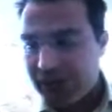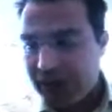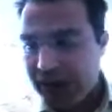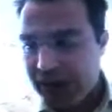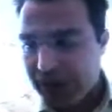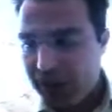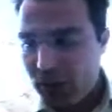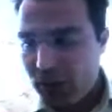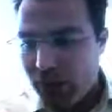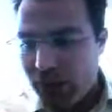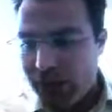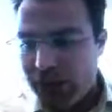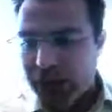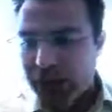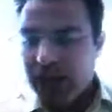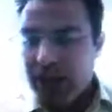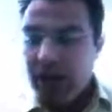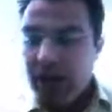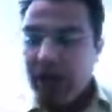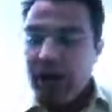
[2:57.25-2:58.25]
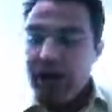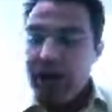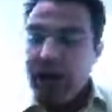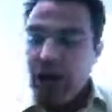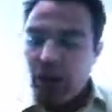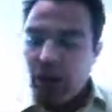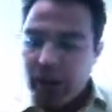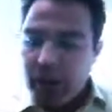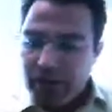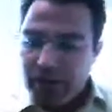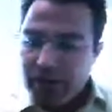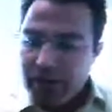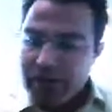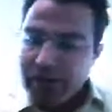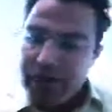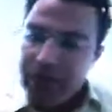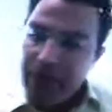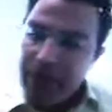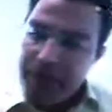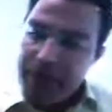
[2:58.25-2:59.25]
number one. However,
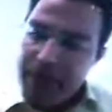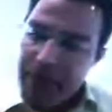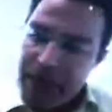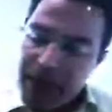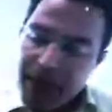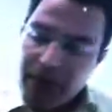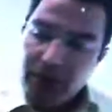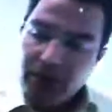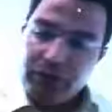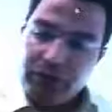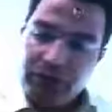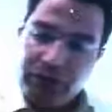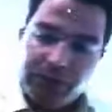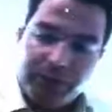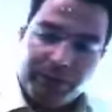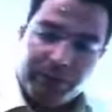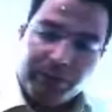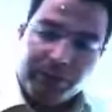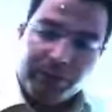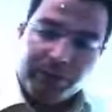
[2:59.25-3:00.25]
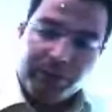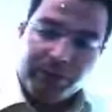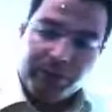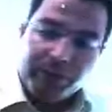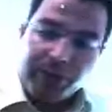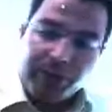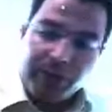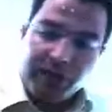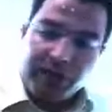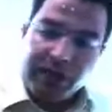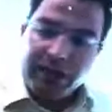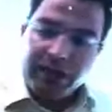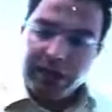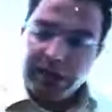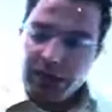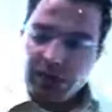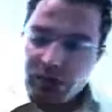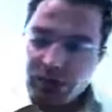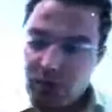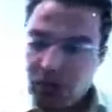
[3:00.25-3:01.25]
there are many of them that
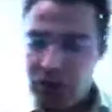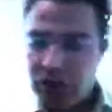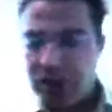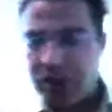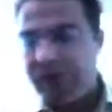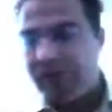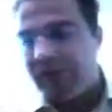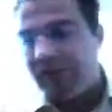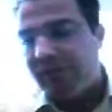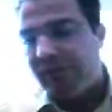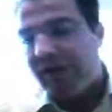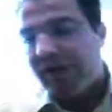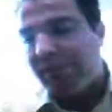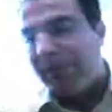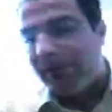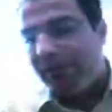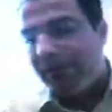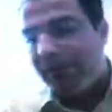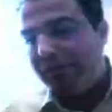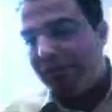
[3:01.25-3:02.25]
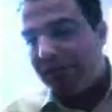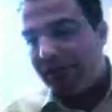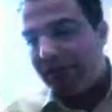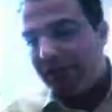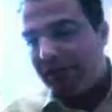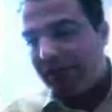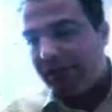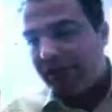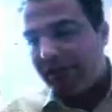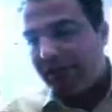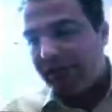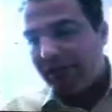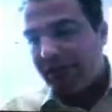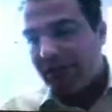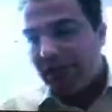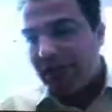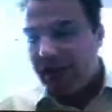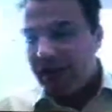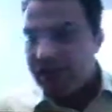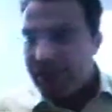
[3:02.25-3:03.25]
they do not have a family business,
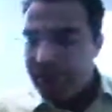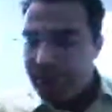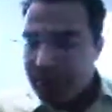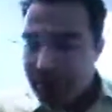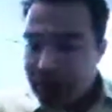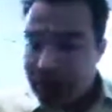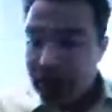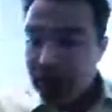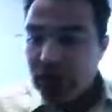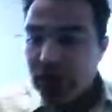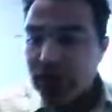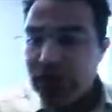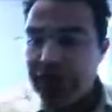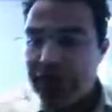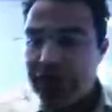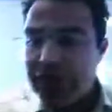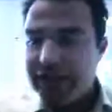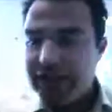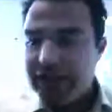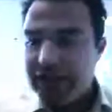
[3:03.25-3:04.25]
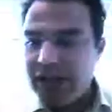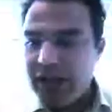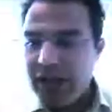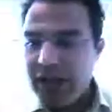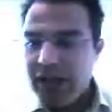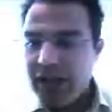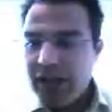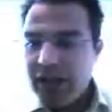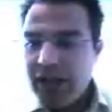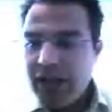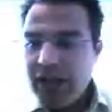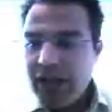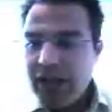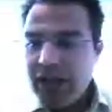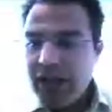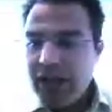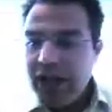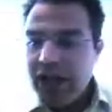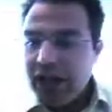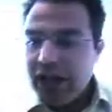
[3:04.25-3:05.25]
they have a very good idea,
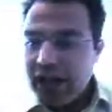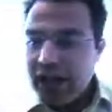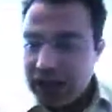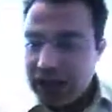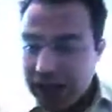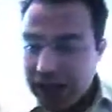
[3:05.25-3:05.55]
and they